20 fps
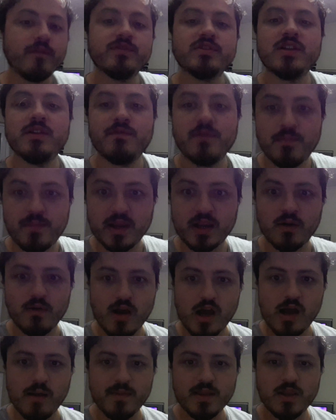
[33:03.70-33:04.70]
obviously the
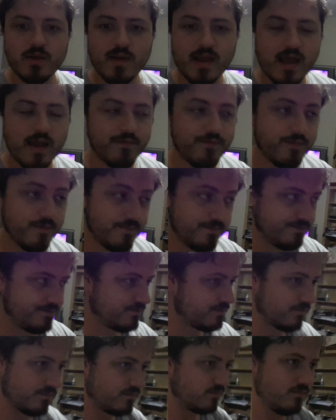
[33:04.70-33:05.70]
bigger army you have,
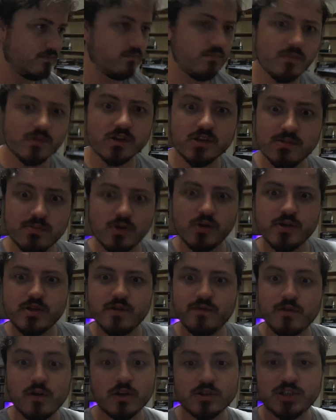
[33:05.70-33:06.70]
the more
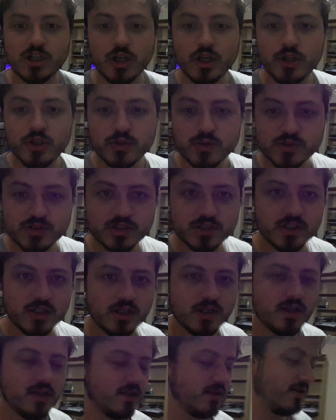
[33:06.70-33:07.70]
you've got to lose.
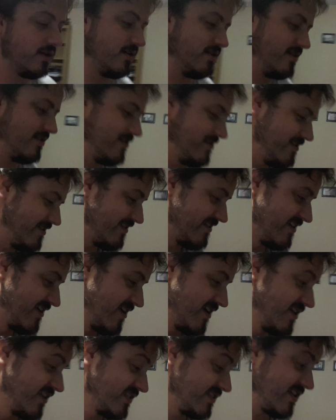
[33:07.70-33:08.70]

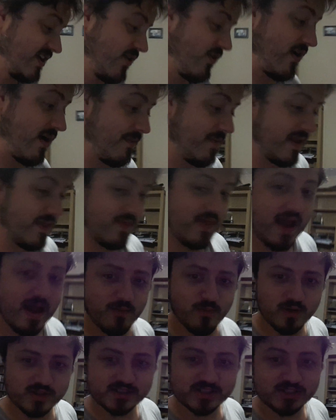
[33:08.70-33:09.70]
So I mean
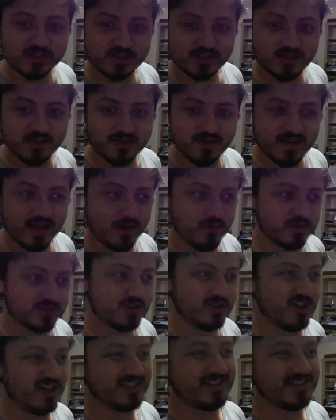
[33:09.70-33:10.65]
that wasn't